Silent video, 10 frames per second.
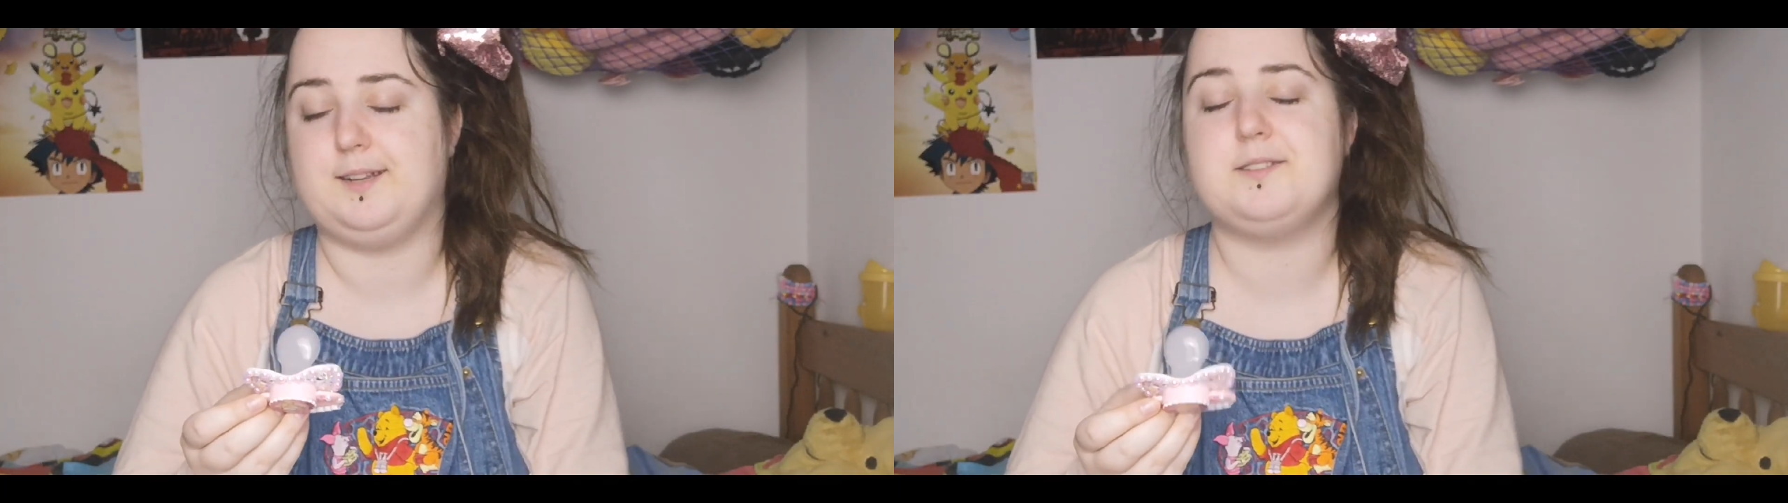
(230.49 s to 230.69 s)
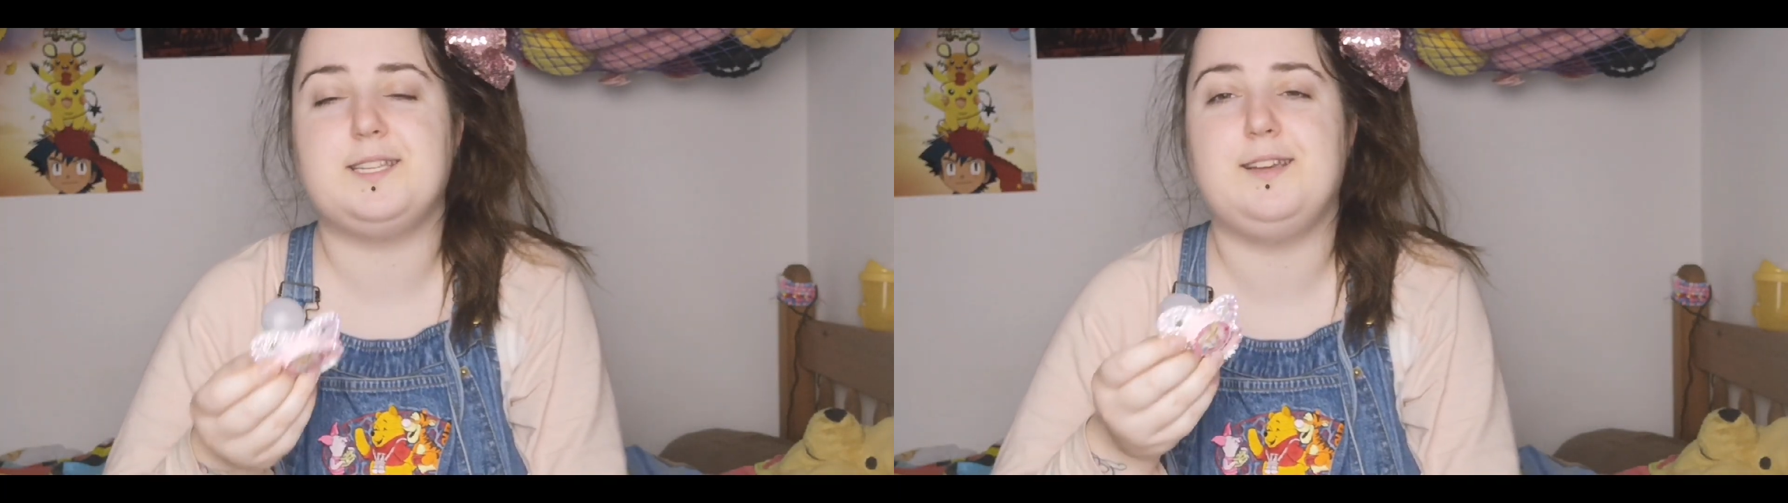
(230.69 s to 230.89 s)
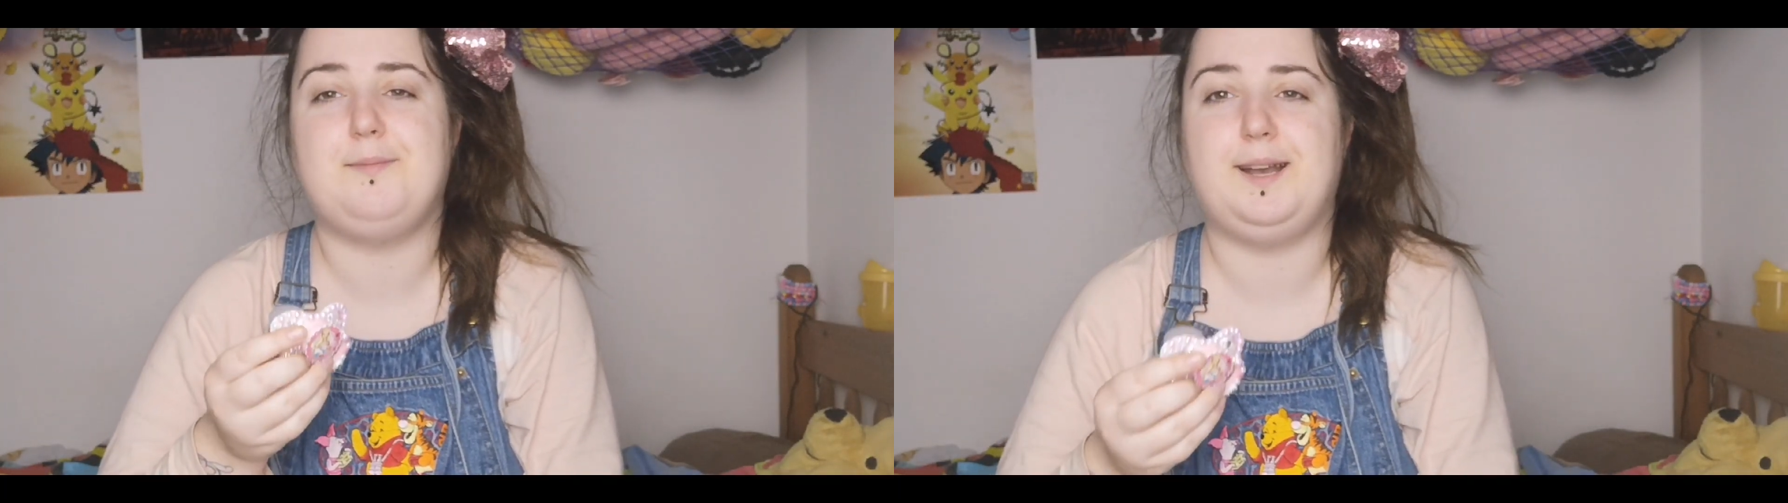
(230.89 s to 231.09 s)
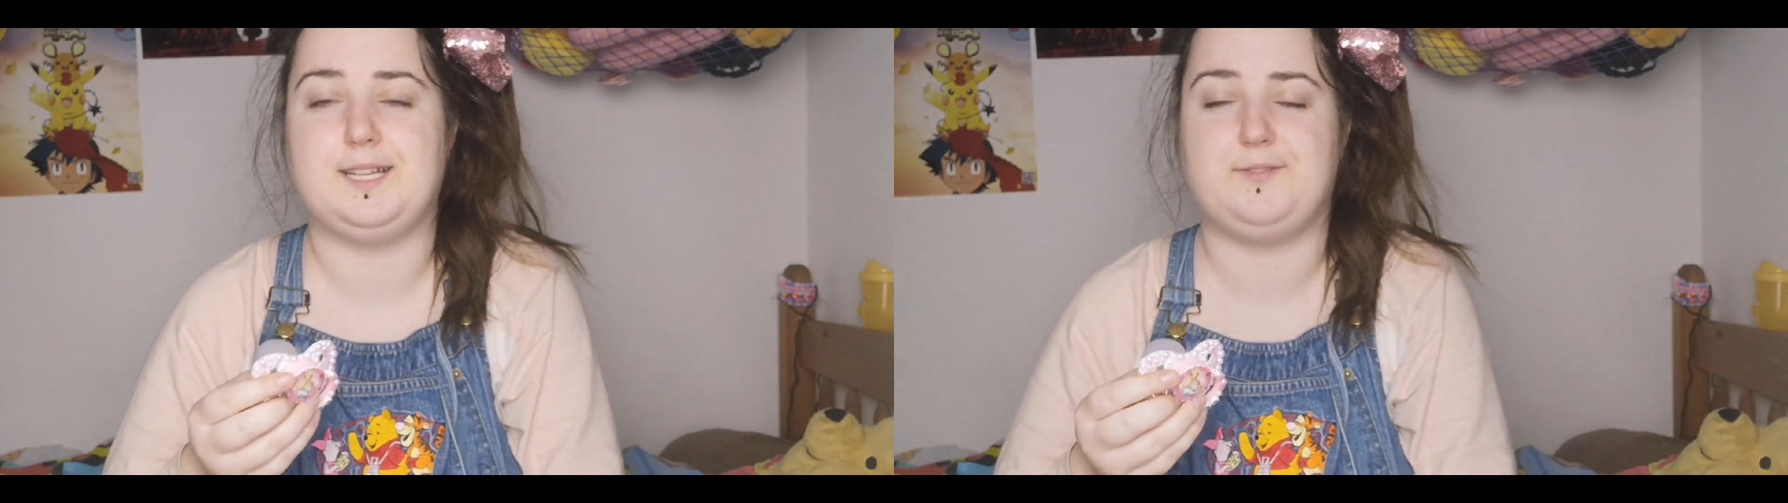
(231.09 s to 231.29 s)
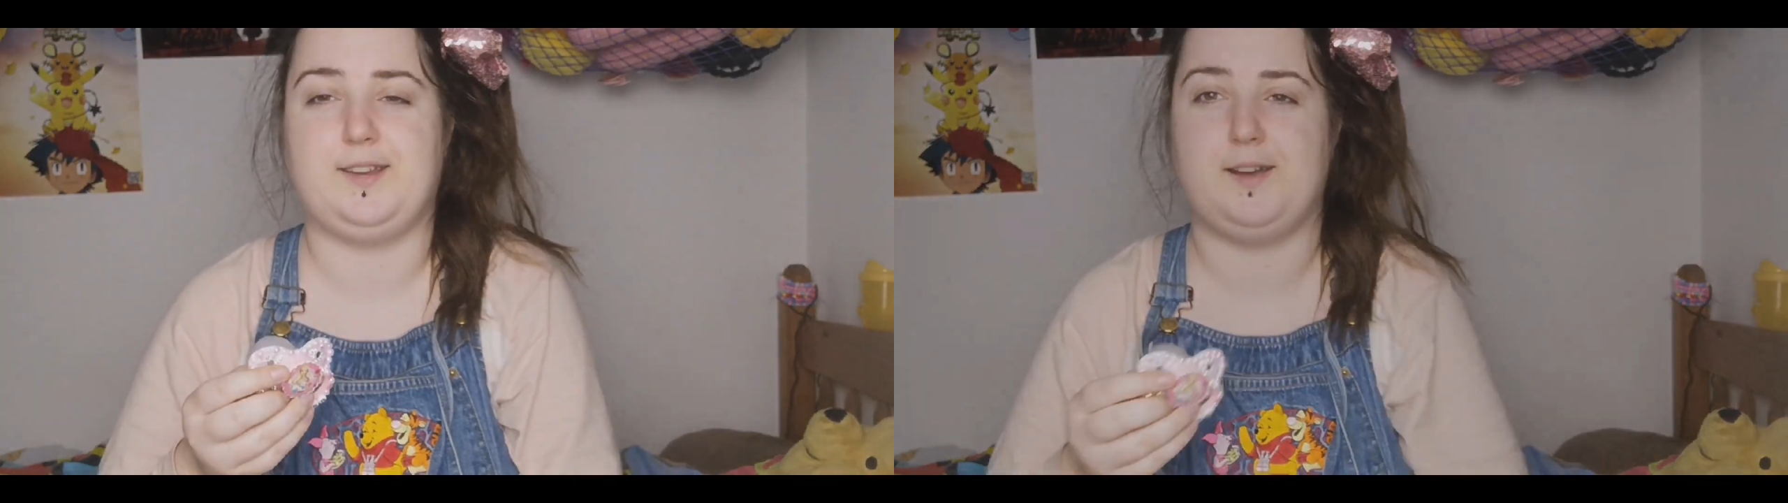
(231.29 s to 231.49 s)
and I'll see you in my
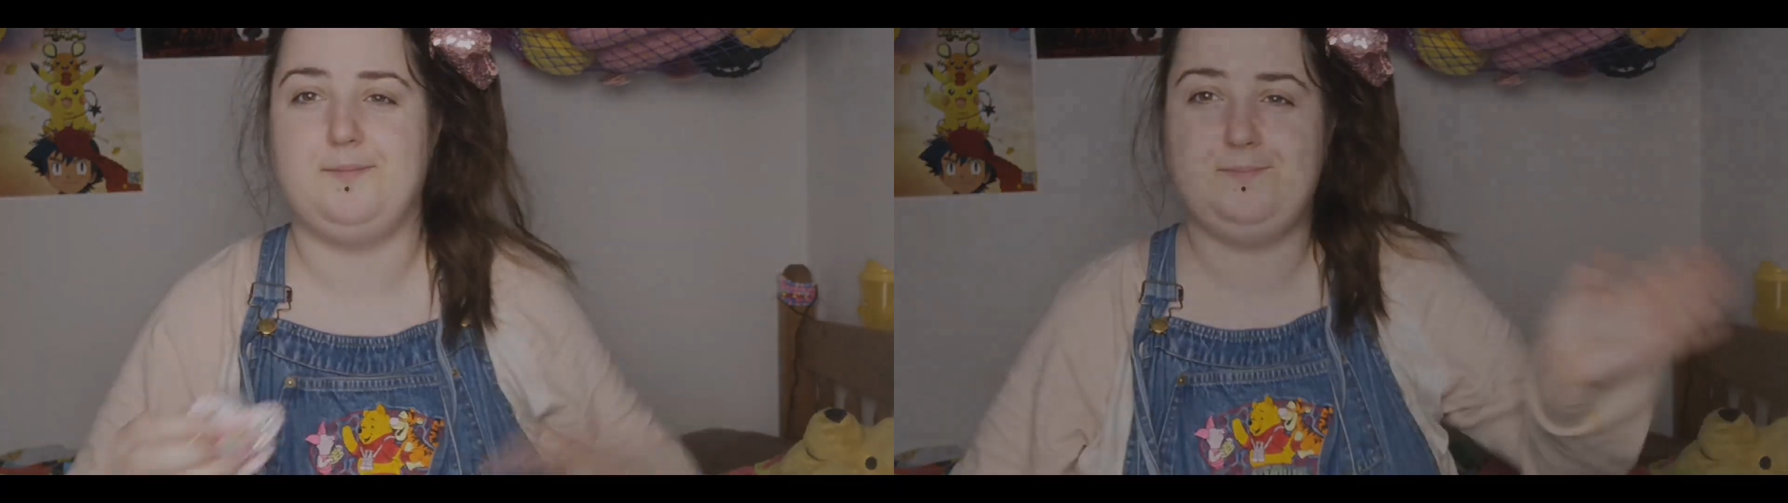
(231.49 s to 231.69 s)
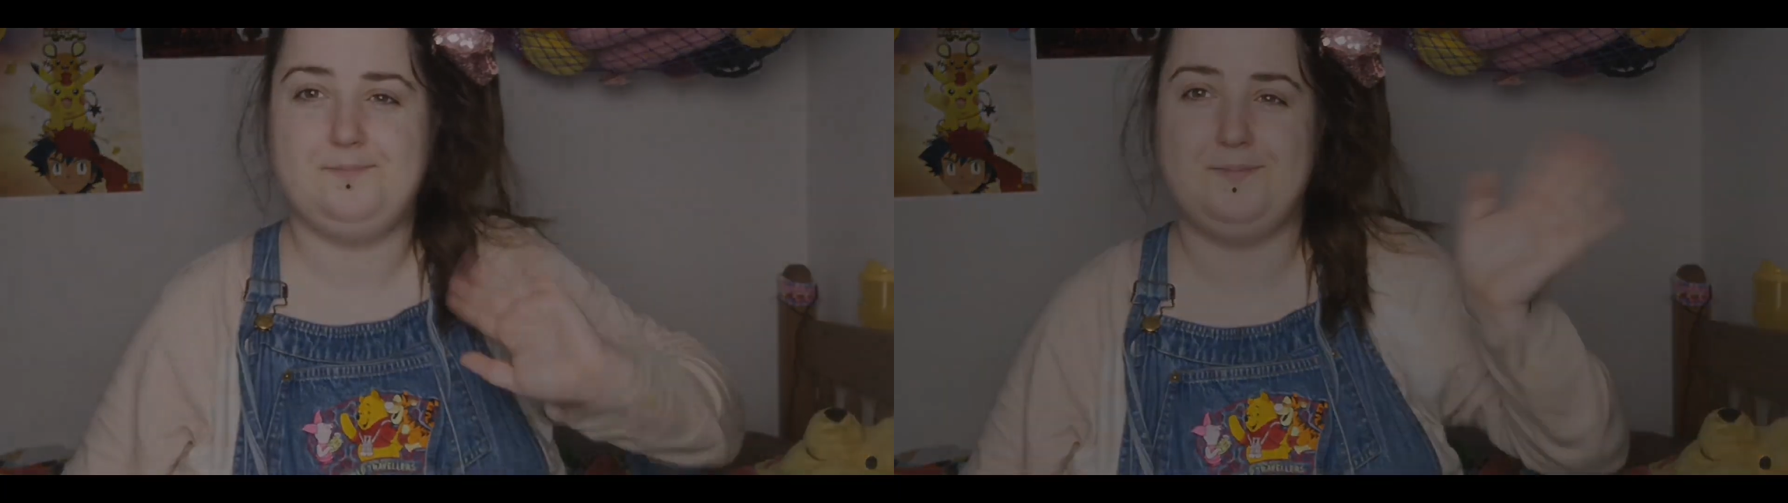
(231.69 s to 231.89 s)
next video.